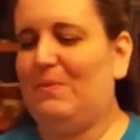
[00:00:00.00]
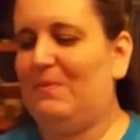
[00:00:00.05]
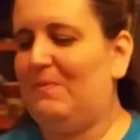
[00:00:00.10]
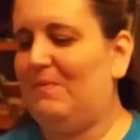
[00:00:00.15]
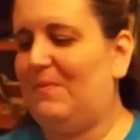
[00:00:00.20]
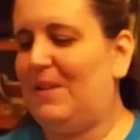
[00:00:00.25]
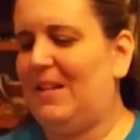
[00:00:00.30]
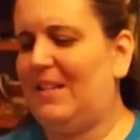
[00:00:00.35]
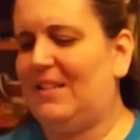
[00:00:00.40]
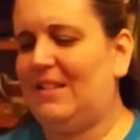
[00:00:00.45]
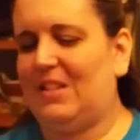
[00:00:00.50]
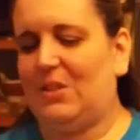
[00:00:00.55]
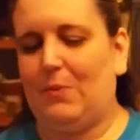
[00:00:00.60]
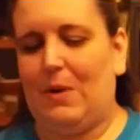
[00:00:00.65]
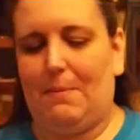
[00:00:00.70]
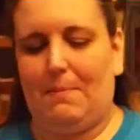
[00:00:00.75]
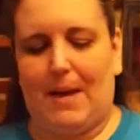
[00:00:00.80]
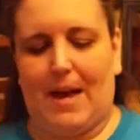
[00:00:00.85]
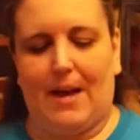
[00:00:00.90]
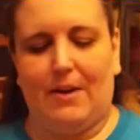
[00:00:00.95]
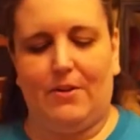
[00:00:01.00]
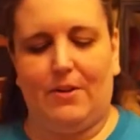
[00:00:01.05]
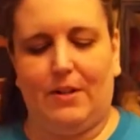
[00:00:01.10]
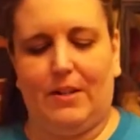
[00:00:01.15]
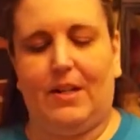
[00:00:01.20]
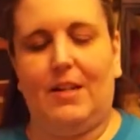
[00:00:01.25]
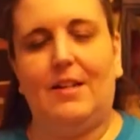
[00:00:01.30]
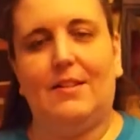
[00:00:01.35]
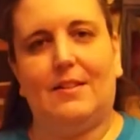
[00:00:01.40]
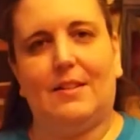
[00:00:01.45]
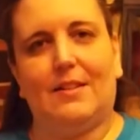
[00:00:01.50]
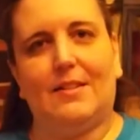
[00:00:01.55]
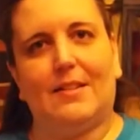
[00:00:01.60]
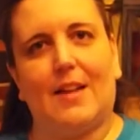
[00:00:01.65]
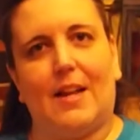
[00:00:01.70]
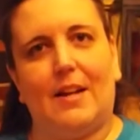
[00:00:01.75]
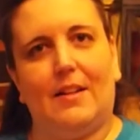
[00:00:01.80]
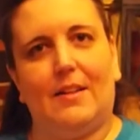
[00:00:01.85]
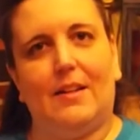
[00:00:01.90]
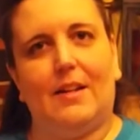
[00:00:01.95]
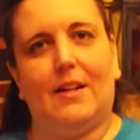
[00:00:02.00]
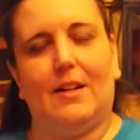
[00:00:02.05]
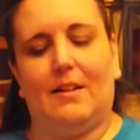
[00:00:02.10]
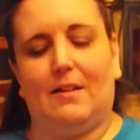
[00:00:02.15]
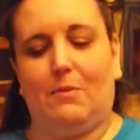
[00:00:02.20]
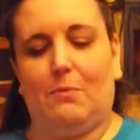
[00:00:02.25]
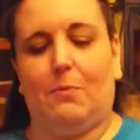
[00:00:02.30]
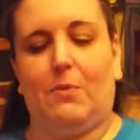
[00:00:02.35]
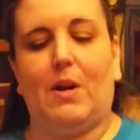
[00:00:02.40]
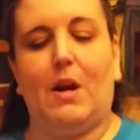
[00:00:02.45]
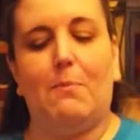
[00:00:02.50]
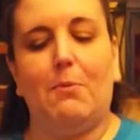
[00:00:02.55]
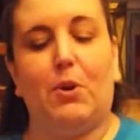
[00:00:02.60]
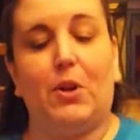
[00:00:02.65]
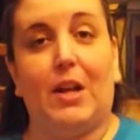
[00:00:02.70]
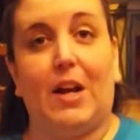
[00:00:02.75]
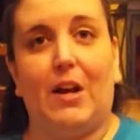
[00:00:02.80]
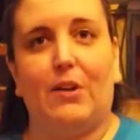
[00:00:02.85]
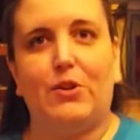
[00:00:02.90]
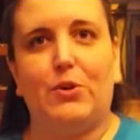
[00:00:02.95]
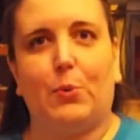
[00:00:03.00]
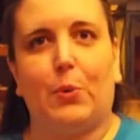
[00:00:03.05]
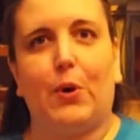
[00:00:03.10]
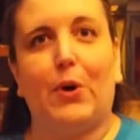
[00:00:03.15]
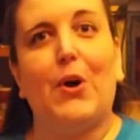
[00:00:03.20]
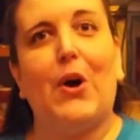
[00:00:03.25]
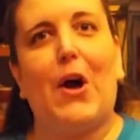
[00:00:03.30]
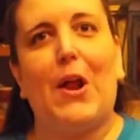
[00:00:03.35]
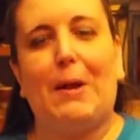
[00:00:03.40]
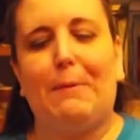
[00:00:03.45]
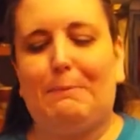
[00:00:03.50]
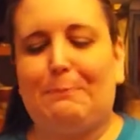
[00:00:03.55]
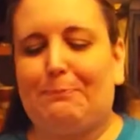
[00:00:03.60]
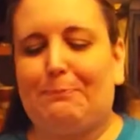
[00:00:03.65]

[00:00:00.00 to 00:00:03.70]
But it's a sweet pattern, and he's excited that when I pull it out to work on it.